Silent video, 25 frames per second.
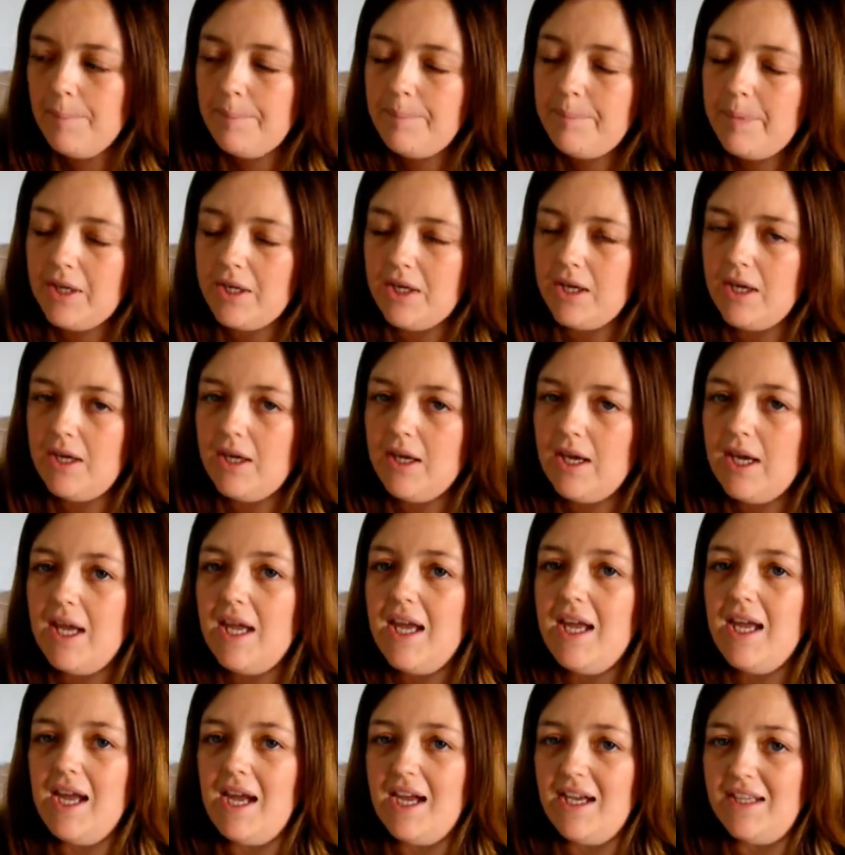but
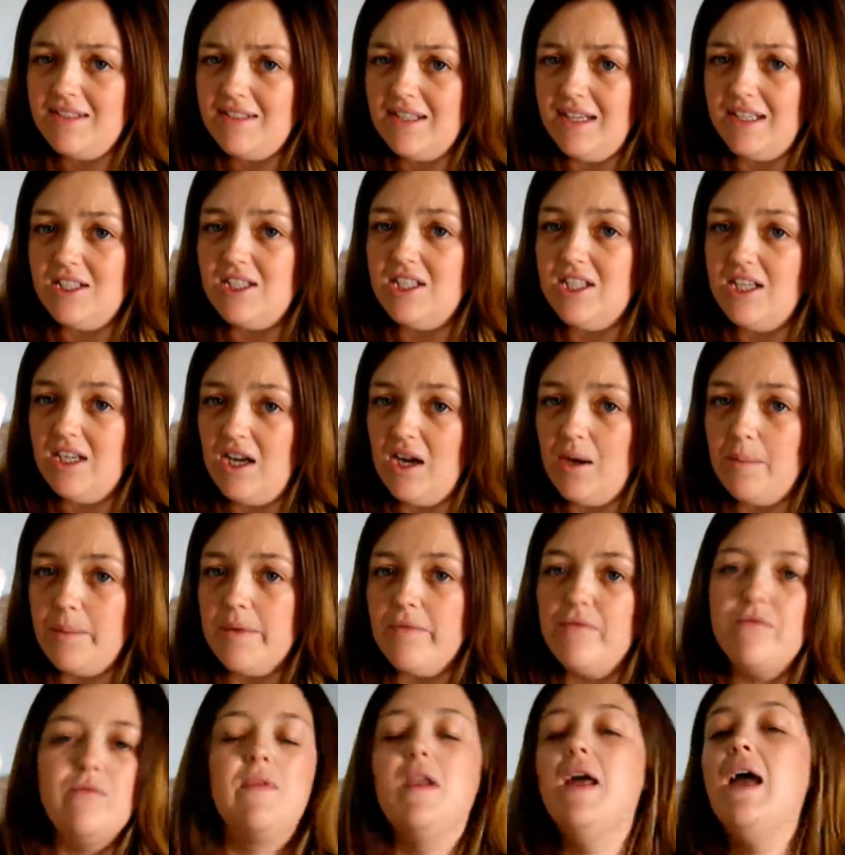it has actually come
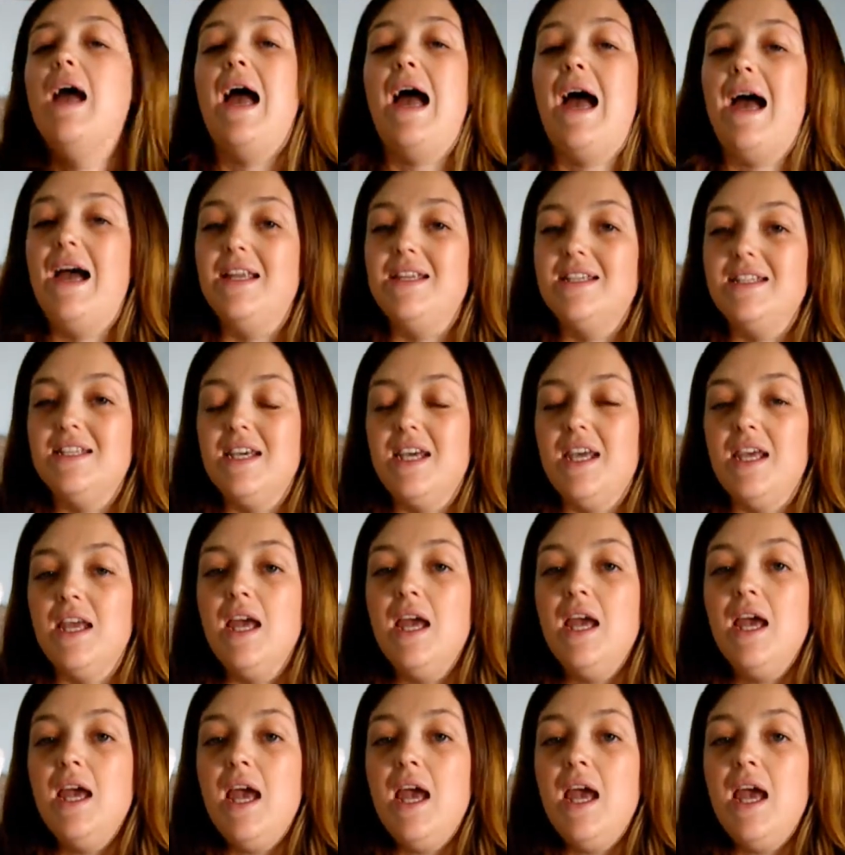in handy.